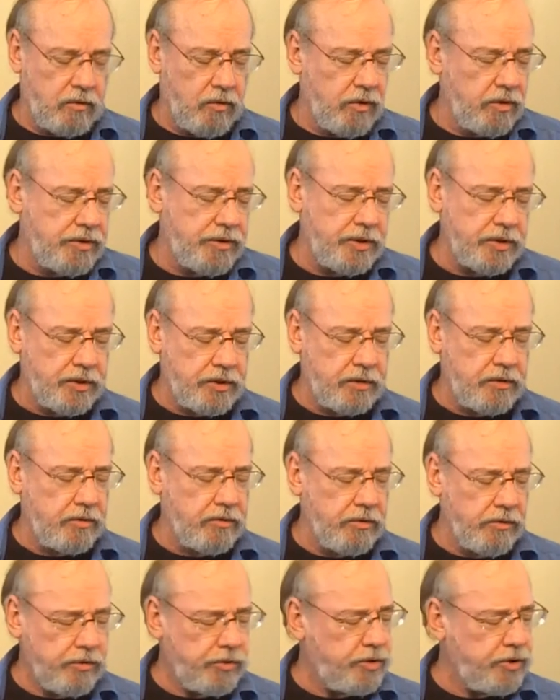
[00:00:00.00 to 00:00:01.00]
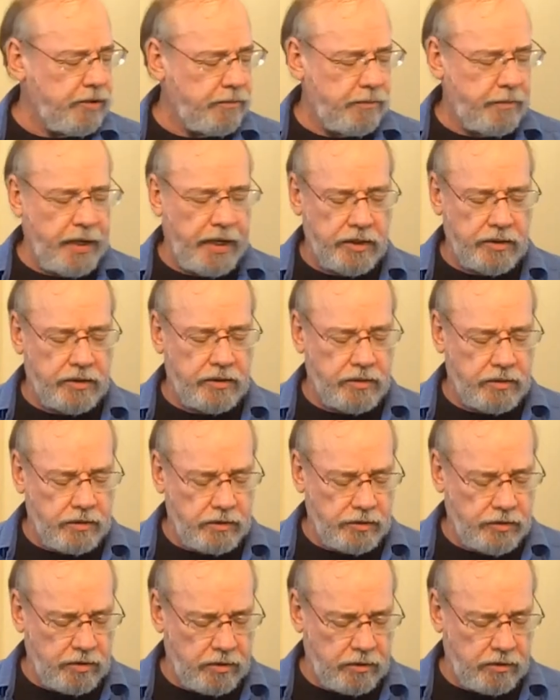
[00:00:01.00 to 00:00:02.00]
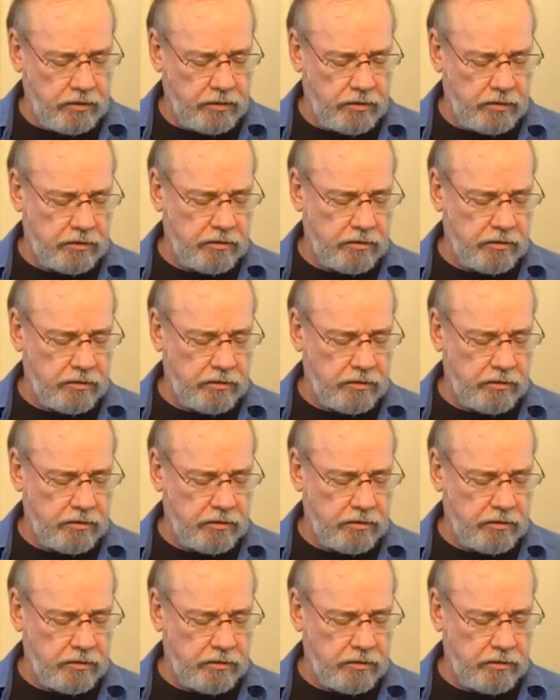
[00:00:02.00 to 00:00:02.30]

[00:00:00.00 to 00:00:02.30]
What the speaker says: or just cruise ship passengers.